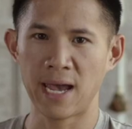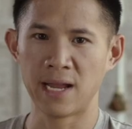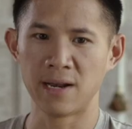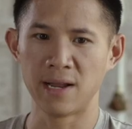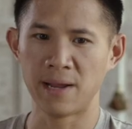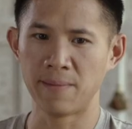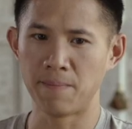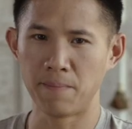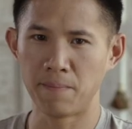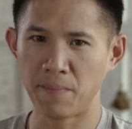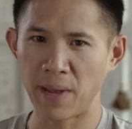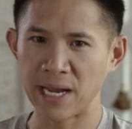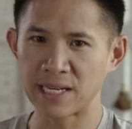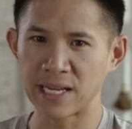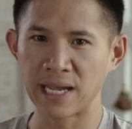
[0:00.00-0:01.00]
and
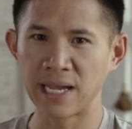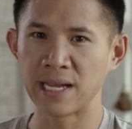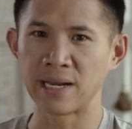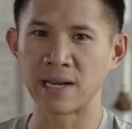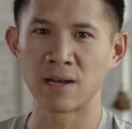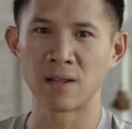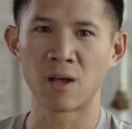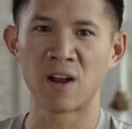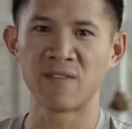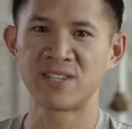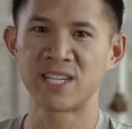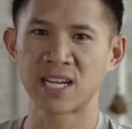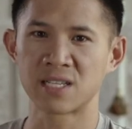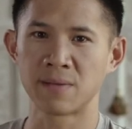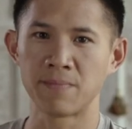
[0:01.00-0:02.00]
baked in a lot of
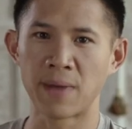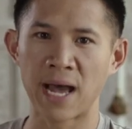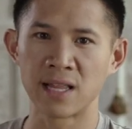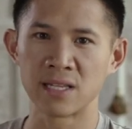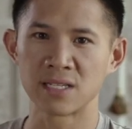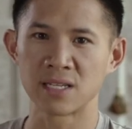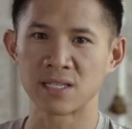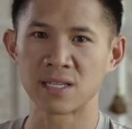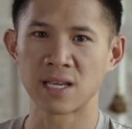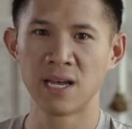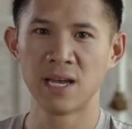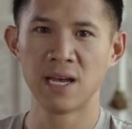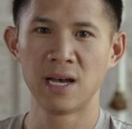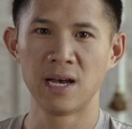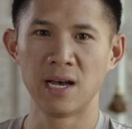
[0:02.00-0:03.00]
checks and balances,
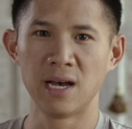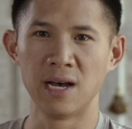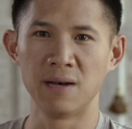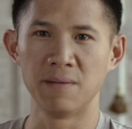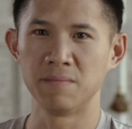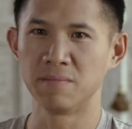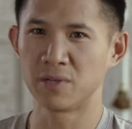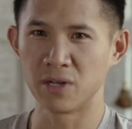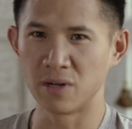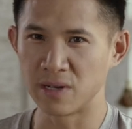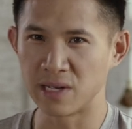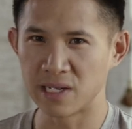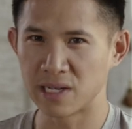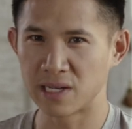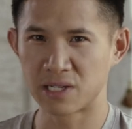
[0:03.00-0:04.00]

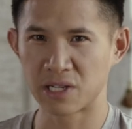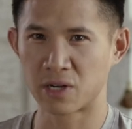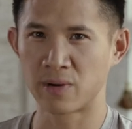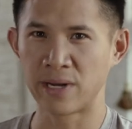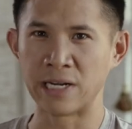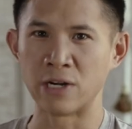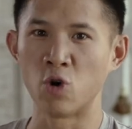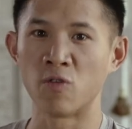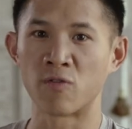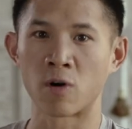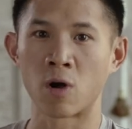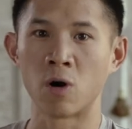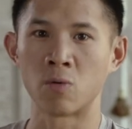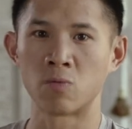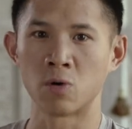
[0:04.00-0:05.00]
to create an
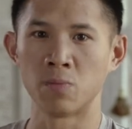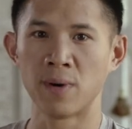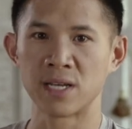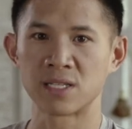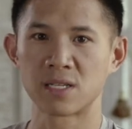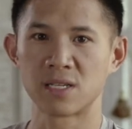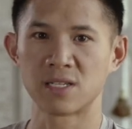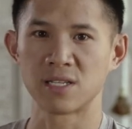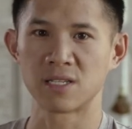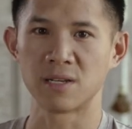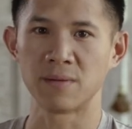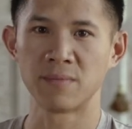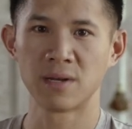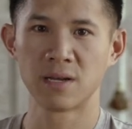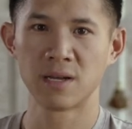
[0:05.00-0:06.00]
overall robust system.